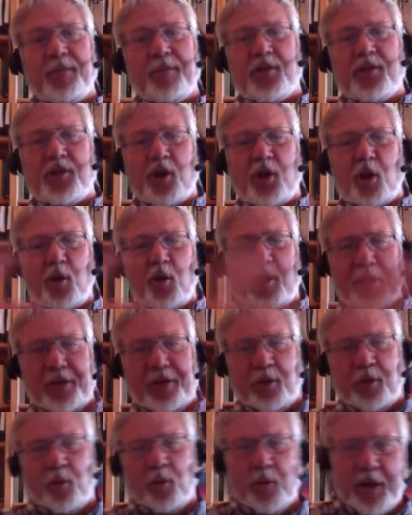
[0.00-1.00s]
so that
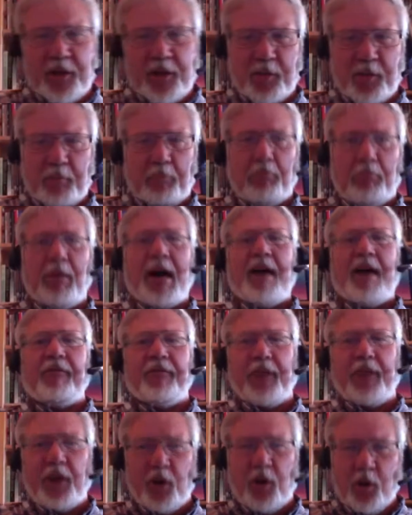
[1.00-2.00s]
the rich
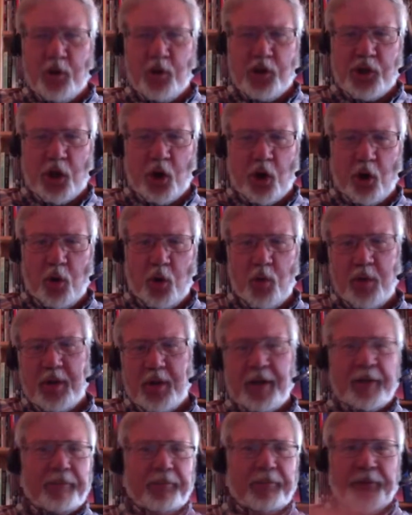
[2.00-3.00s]
mafioso
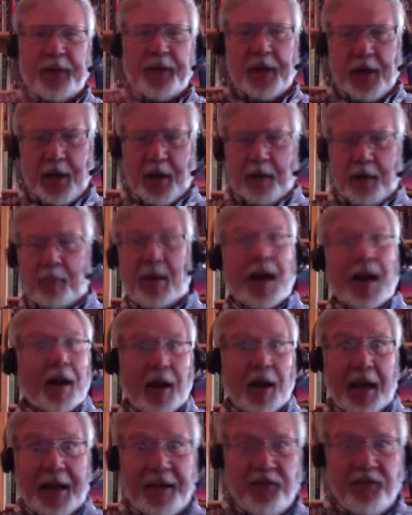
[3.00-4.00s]
uh, Meyer
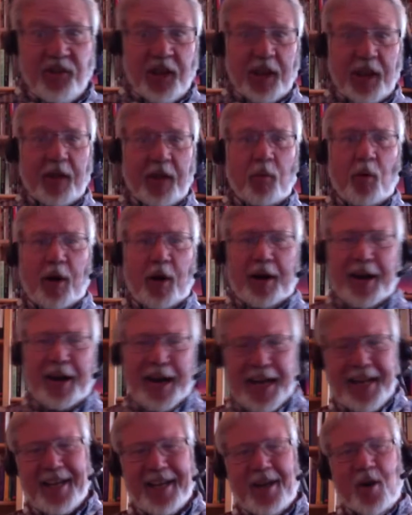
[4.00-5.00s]
Lansky and
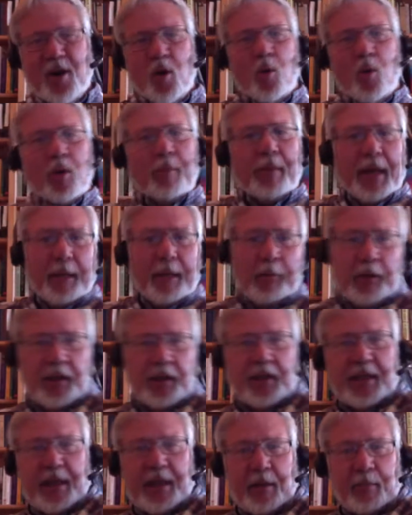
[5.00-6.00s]
whatnot, would be able to
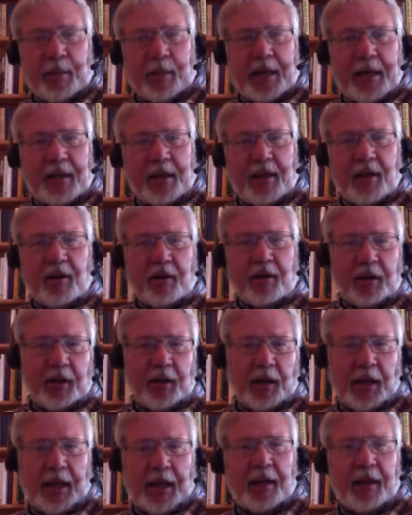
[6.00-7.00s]
take back their
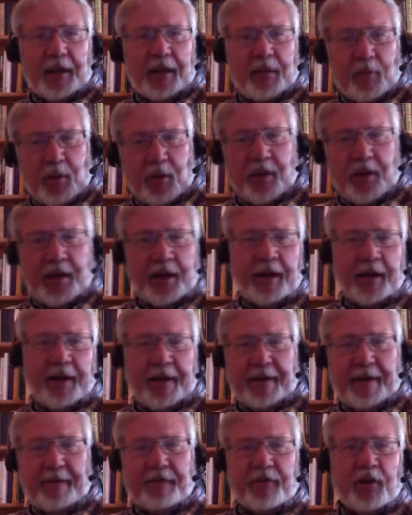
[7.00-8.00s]
little island where they could have,
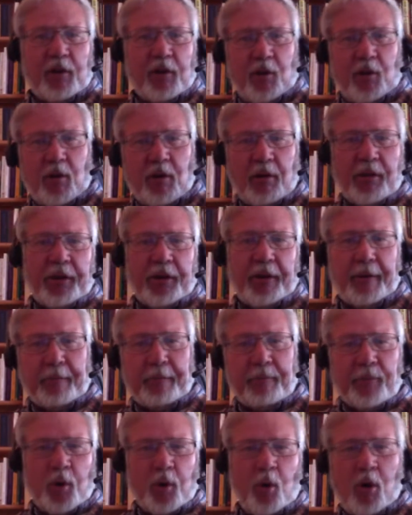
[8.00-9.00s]
right. you know,
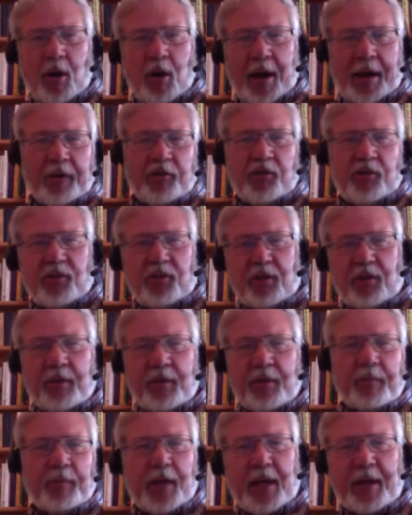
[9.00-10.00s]
their whorehouses
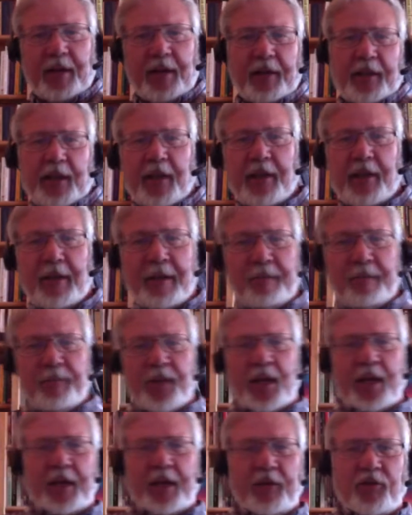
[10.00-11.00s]
and and uh,
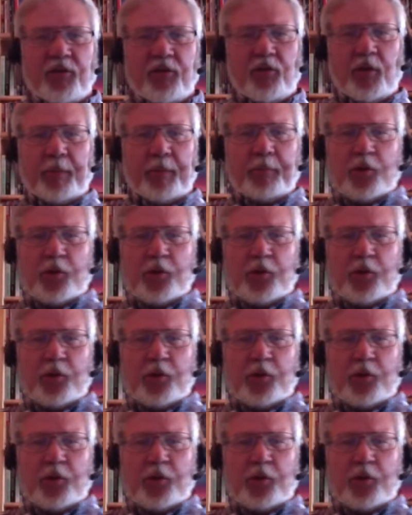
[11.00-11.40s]
and strip